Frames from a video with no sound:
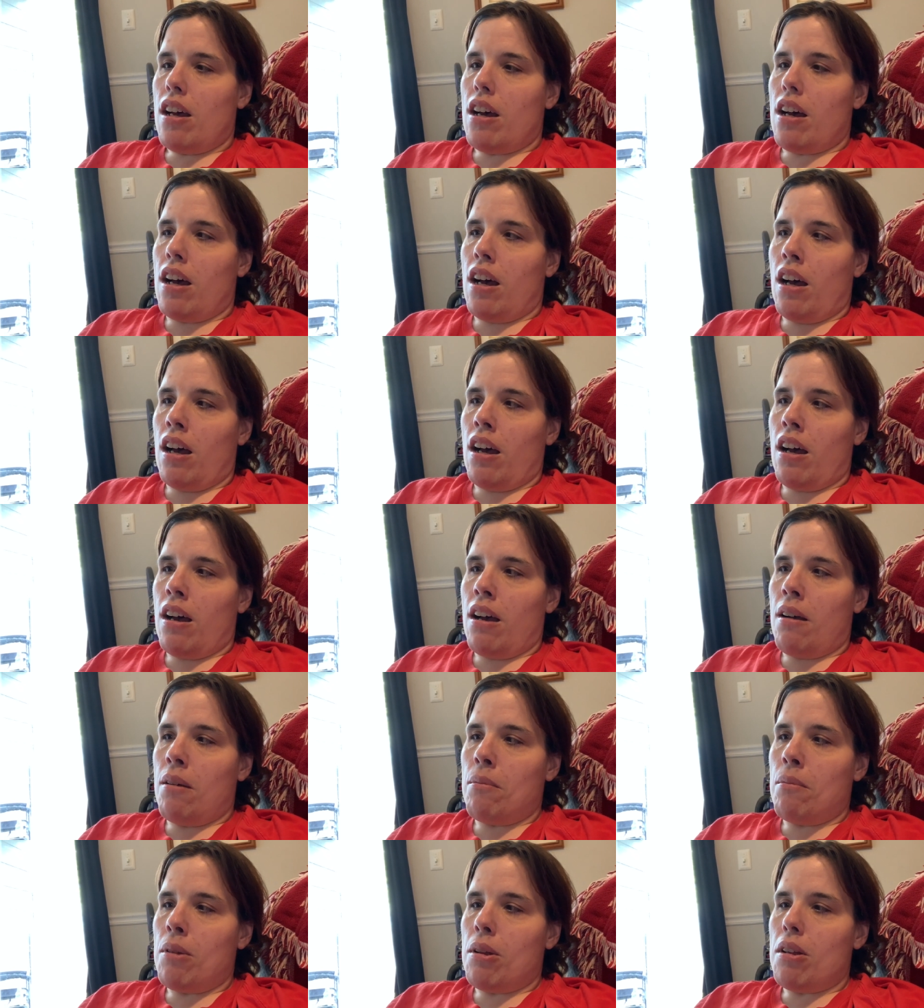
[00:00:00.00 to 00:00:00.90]

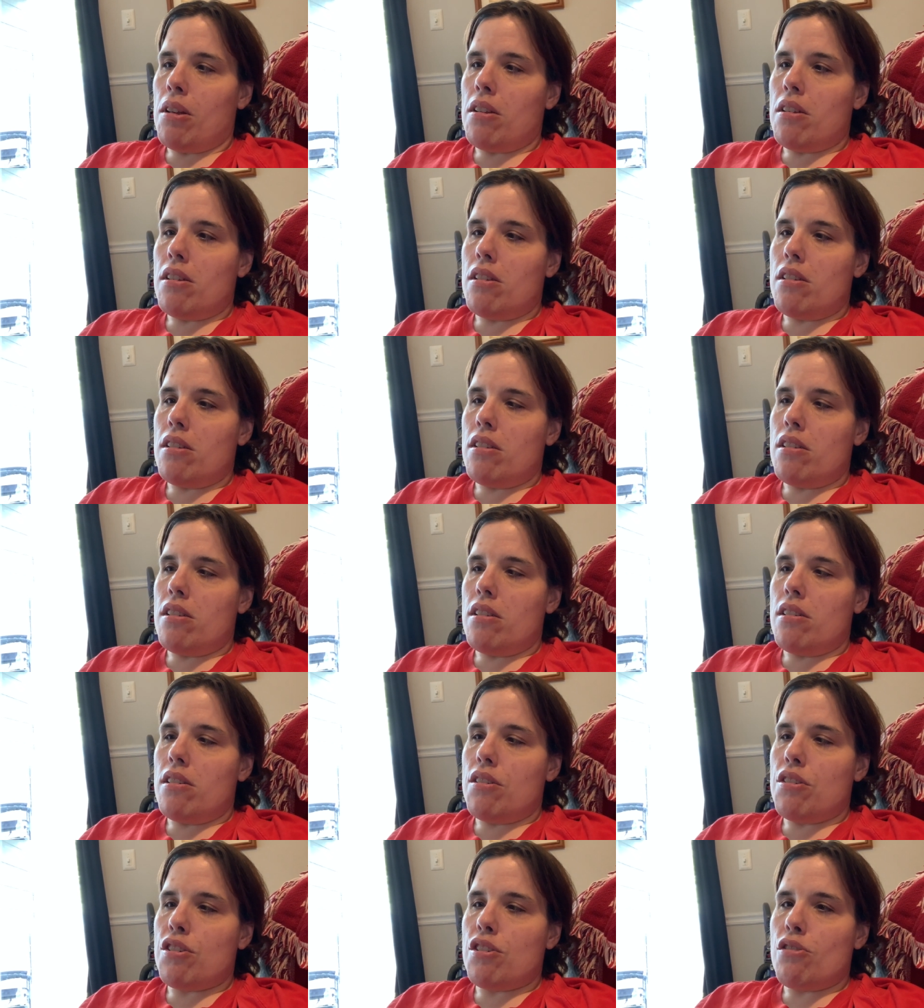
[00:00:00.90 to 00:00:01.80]

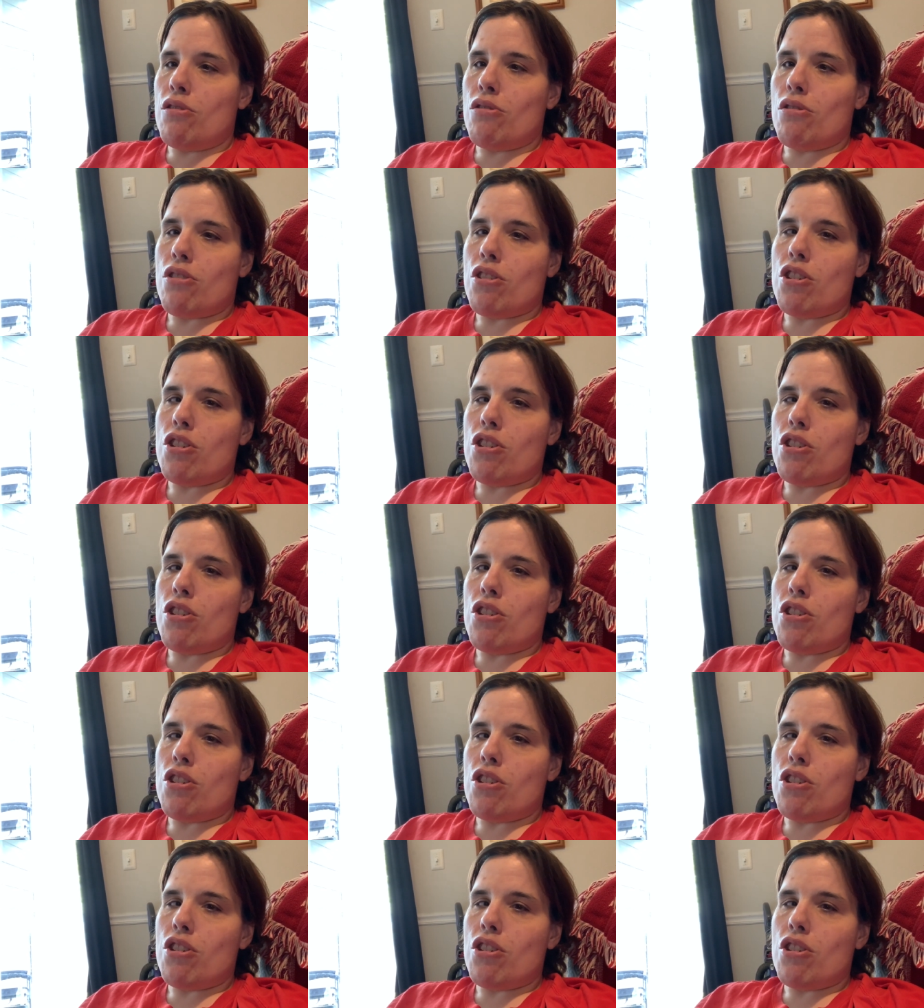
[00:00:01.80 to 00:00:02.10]
So